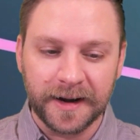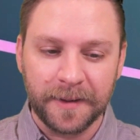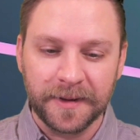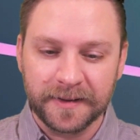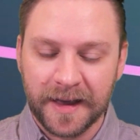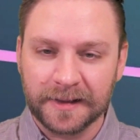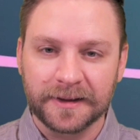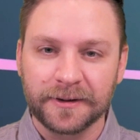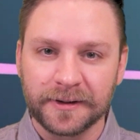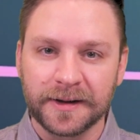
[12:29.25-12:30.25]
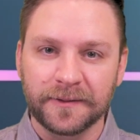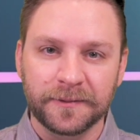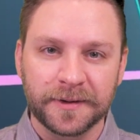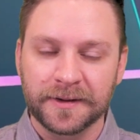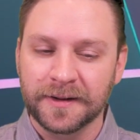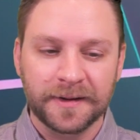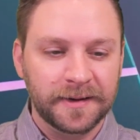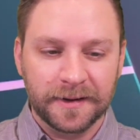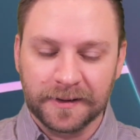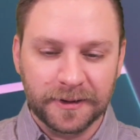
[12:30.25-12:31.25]
And I mean that literally. We've been
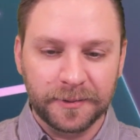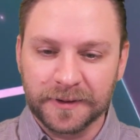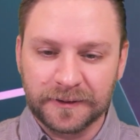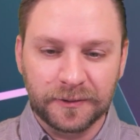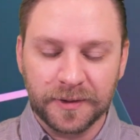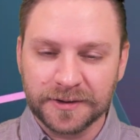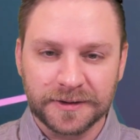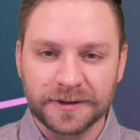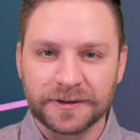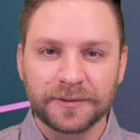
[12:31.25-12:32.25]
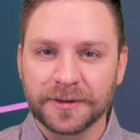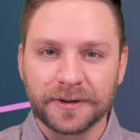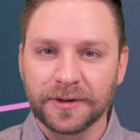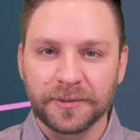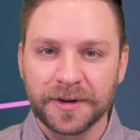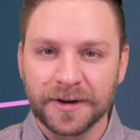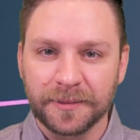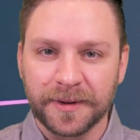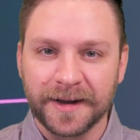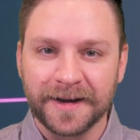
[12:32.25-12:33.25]
a little bit too much on the doom and gloom here,
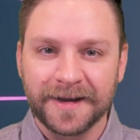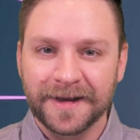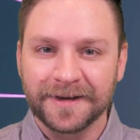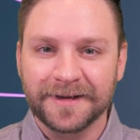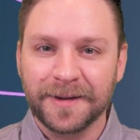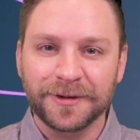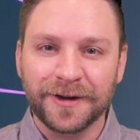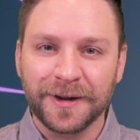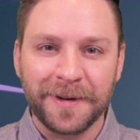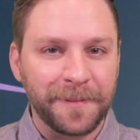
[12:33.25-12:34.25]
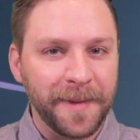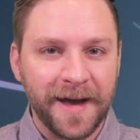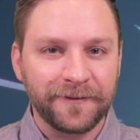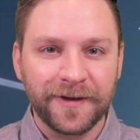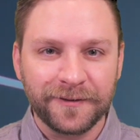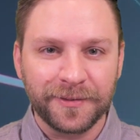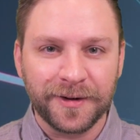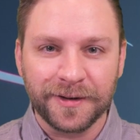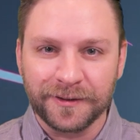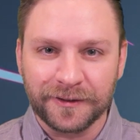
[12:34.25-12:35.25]
but it's time to talk about my favorite
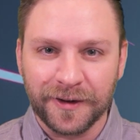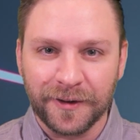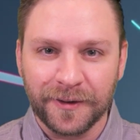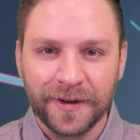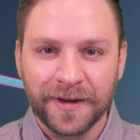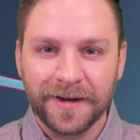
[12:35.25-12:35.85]
part of the show